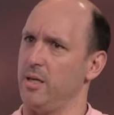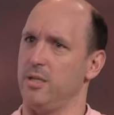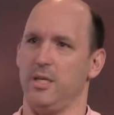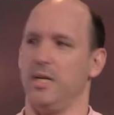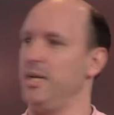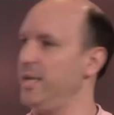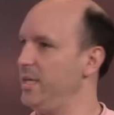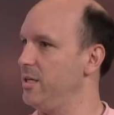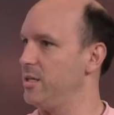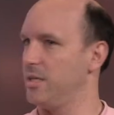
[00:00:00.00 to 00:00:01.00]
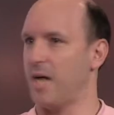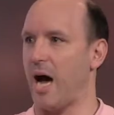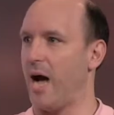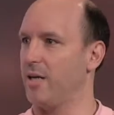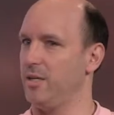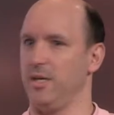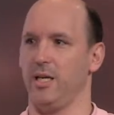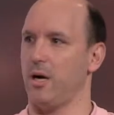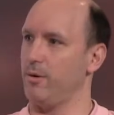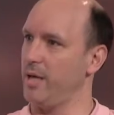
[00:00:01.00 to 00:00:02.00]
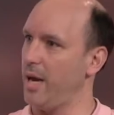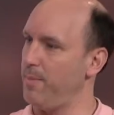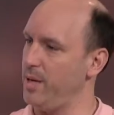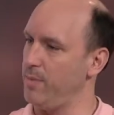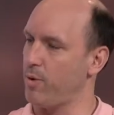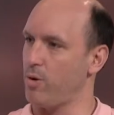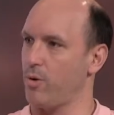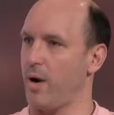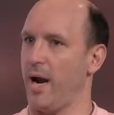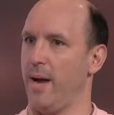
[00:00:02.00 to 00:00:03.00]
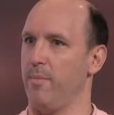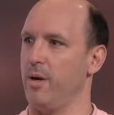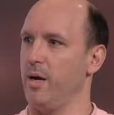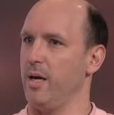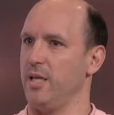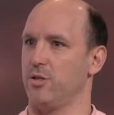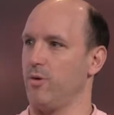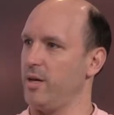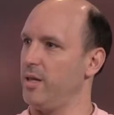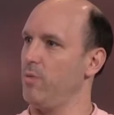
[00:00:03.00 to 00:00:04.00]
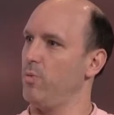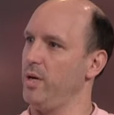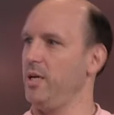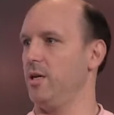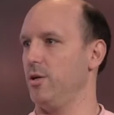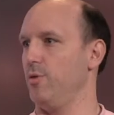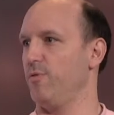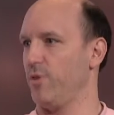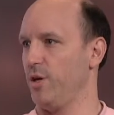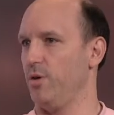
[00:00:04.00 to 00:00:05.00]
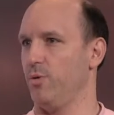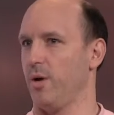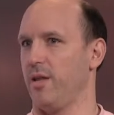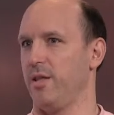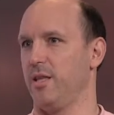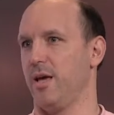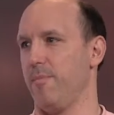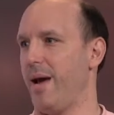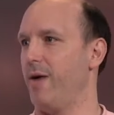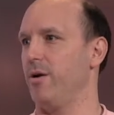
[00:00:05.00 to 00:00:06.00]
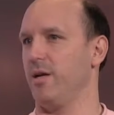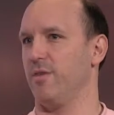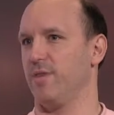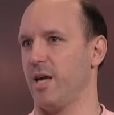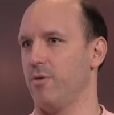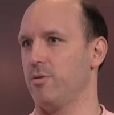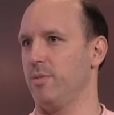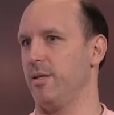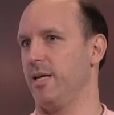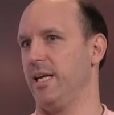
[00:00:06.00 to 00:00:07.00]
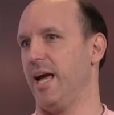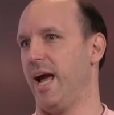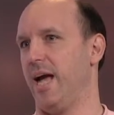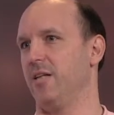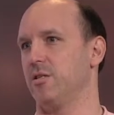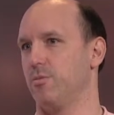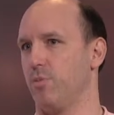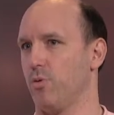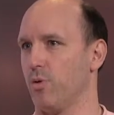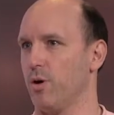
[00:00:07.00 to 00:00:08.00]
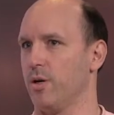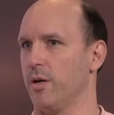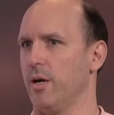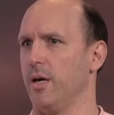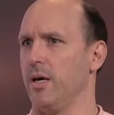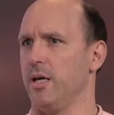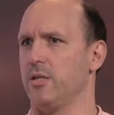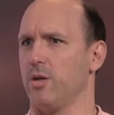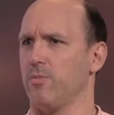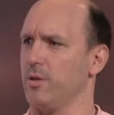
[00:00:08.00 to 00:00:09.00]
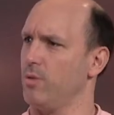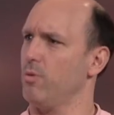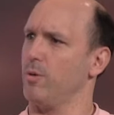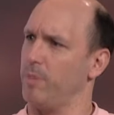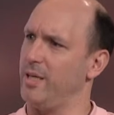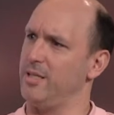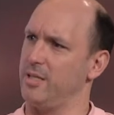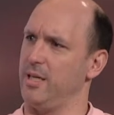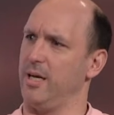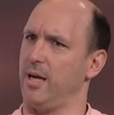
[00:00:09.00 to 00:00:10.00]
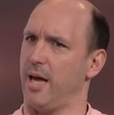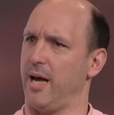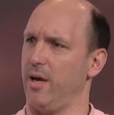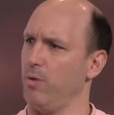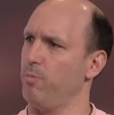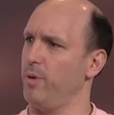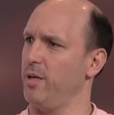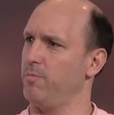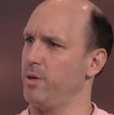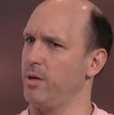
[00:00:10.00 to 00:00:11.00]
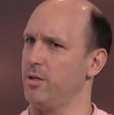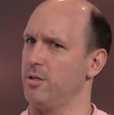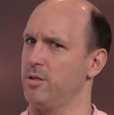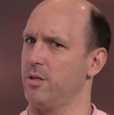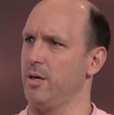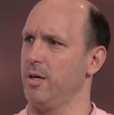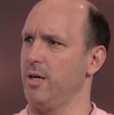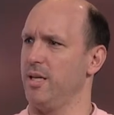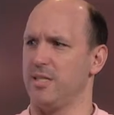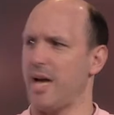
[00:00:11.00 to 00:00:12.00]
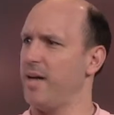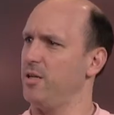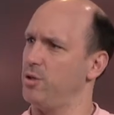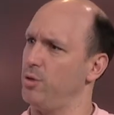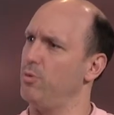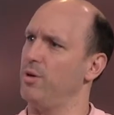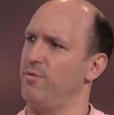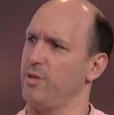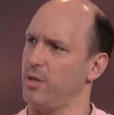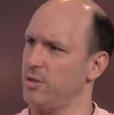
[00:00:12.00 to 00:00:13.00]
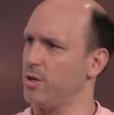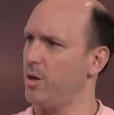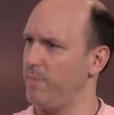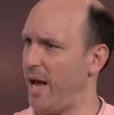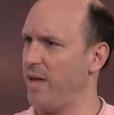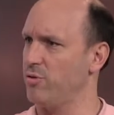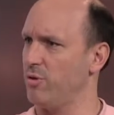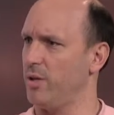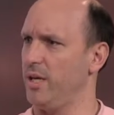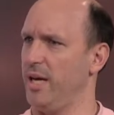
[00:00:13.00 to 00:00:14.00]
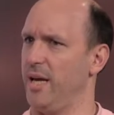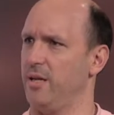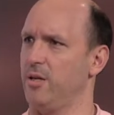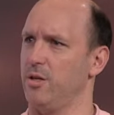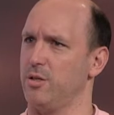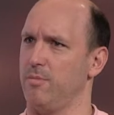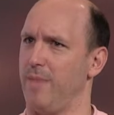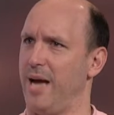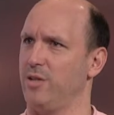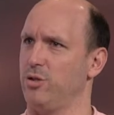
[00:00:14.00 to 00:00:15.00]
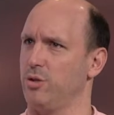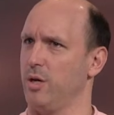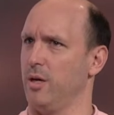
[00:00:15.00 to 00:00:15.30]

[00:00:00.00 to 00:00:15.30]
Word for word: Do you need to talk? Do you need our EAP program? Is there anything we can do for you? And I think that marrying of accountability and support is something that workplaces need a lot of help with because it's not intuitive, it doesn't come naturally, and it doesn't match